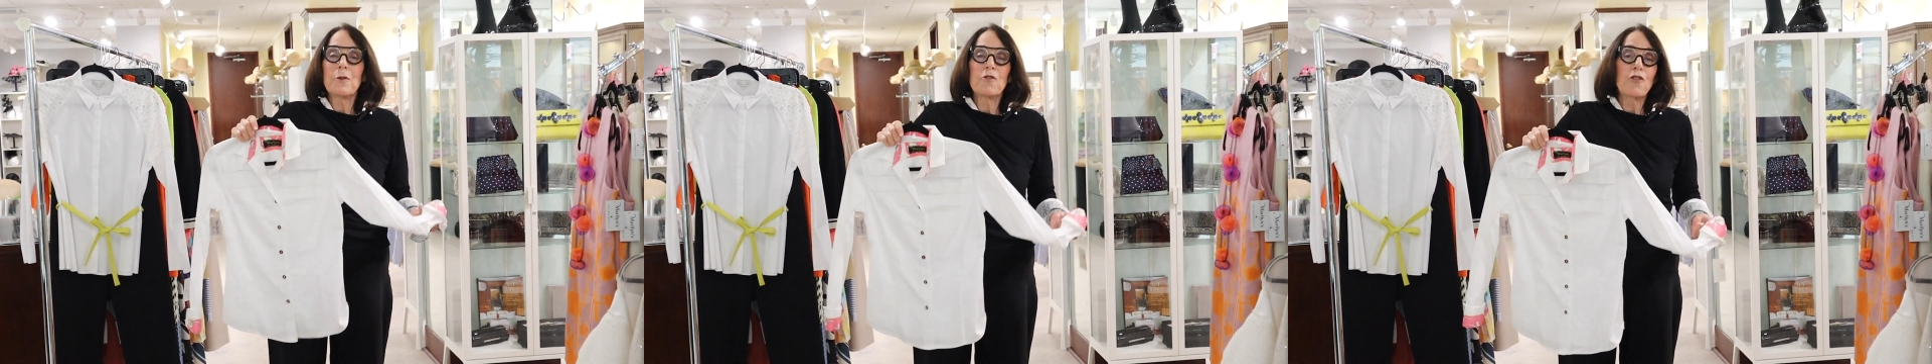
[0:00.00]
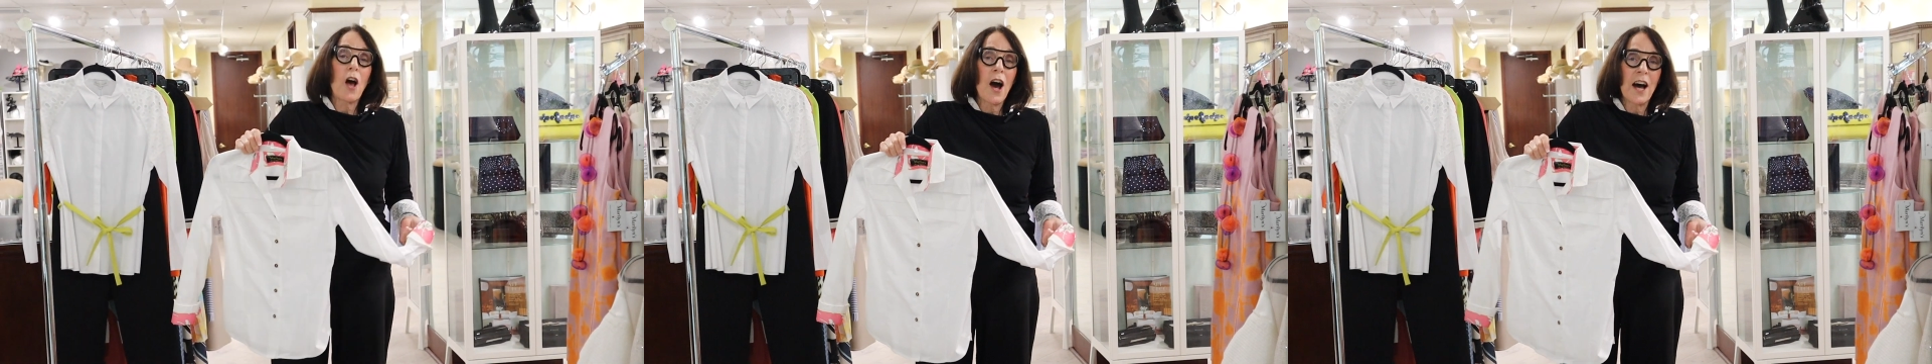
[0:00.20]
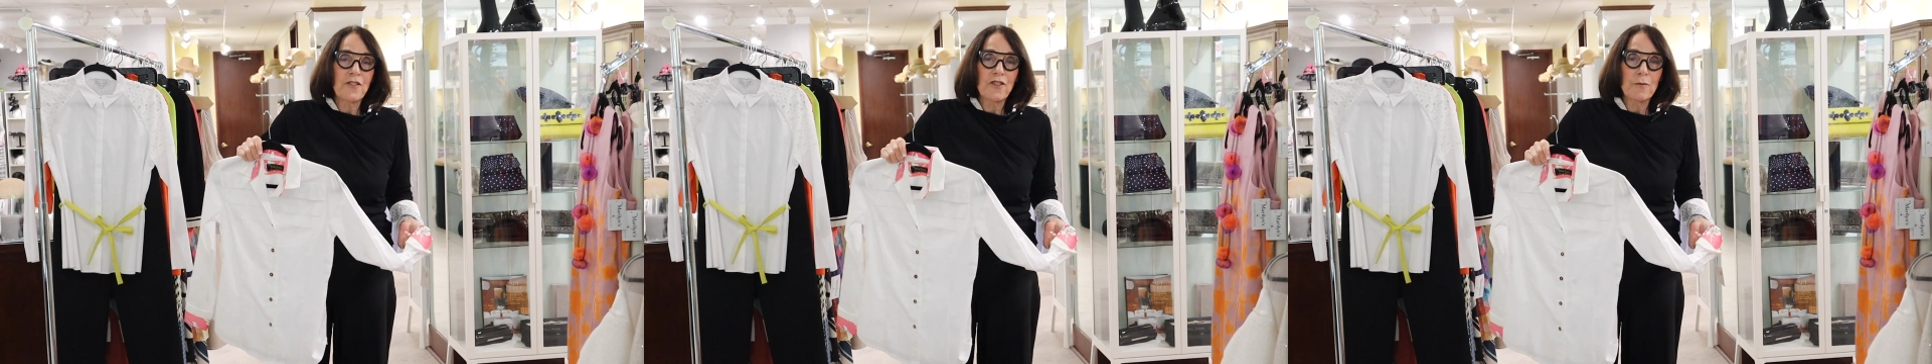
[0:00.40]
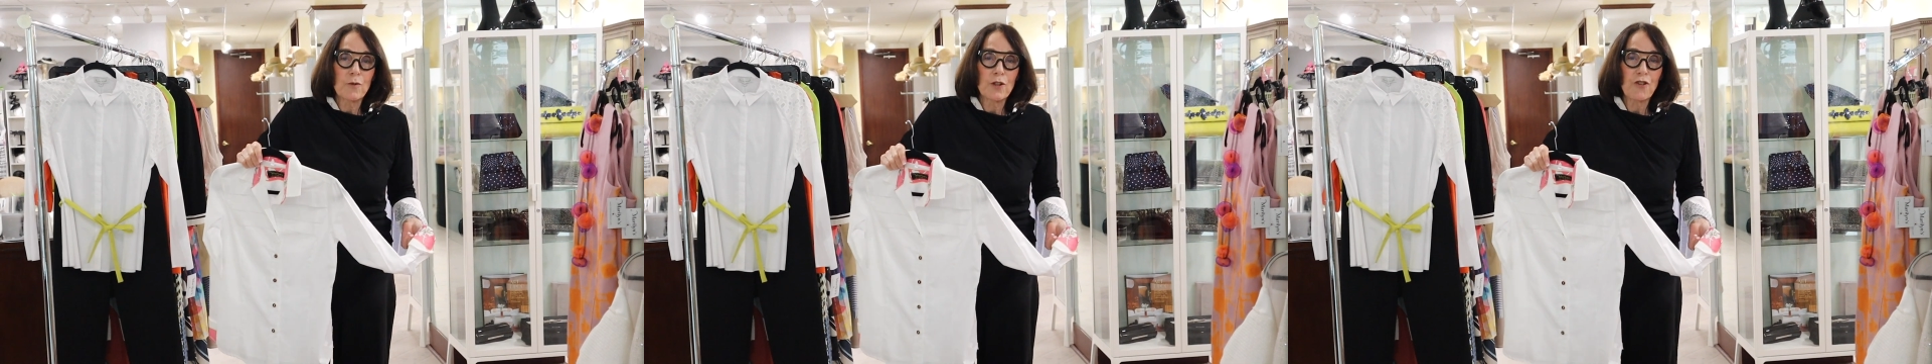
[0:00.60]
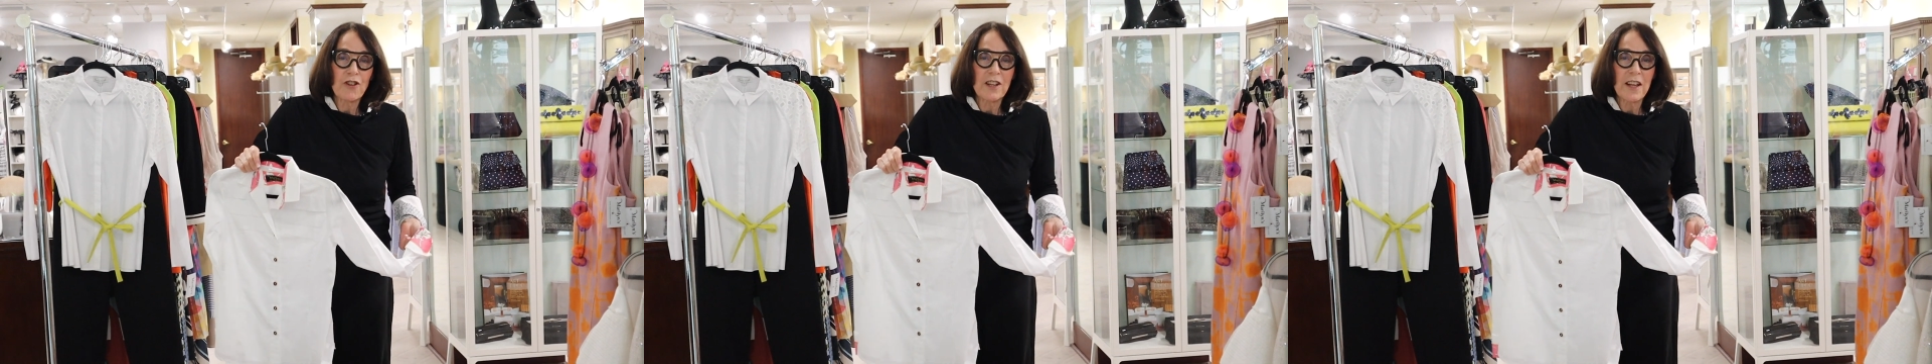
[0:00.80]
It was awesome
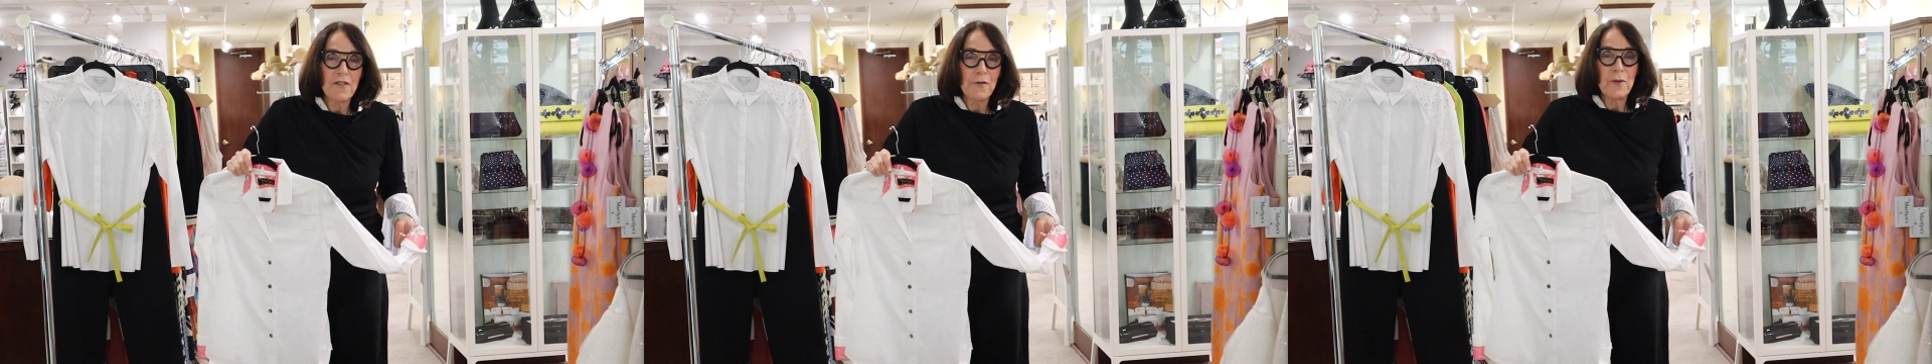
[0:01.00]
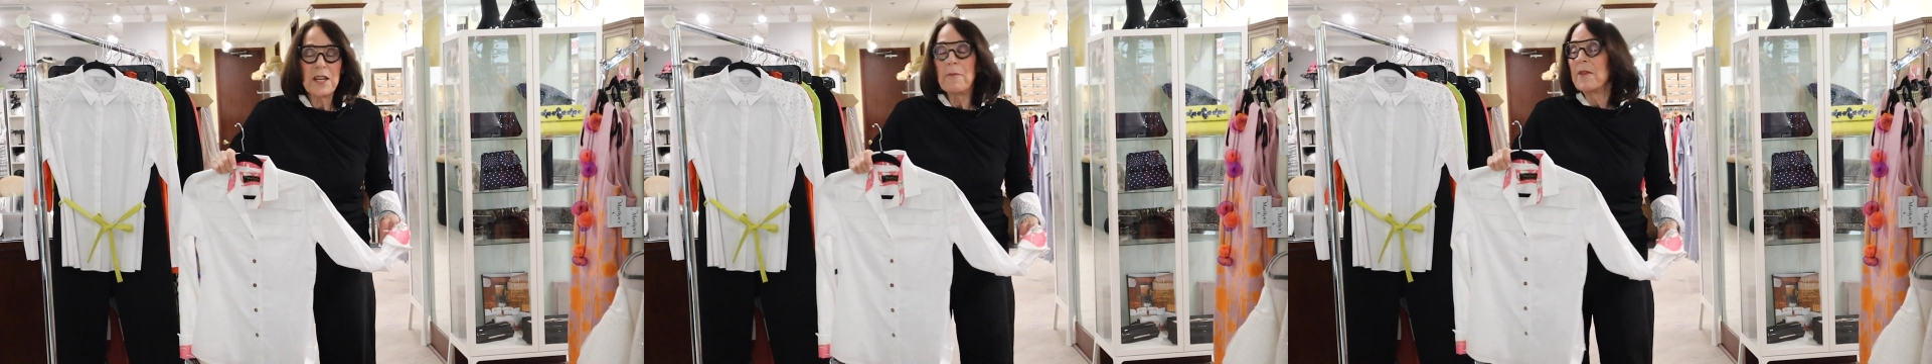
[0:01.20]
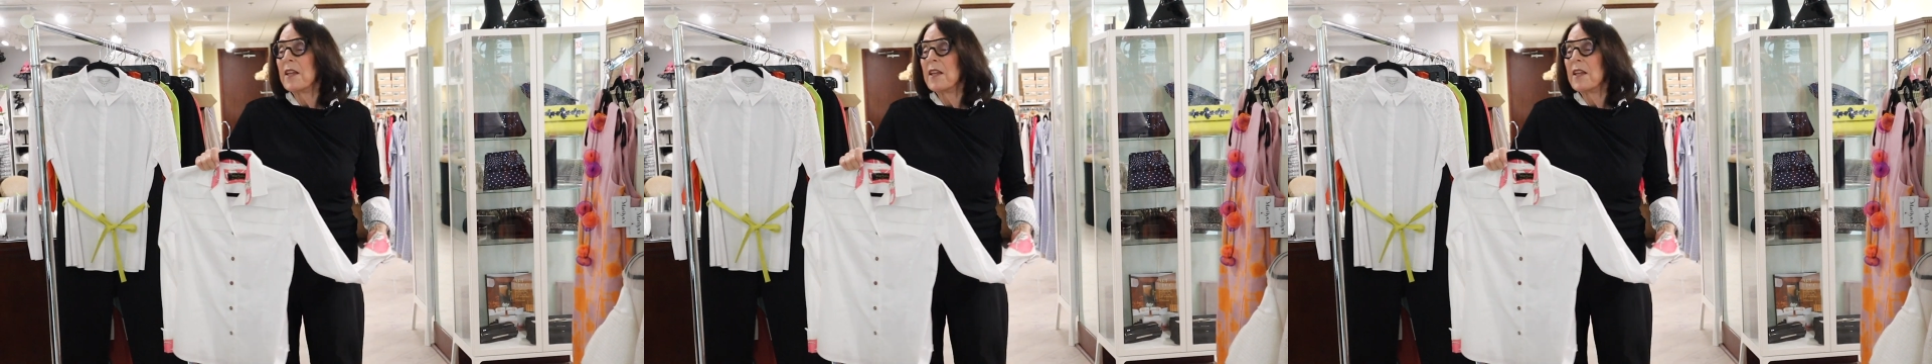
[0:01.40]
when she left me.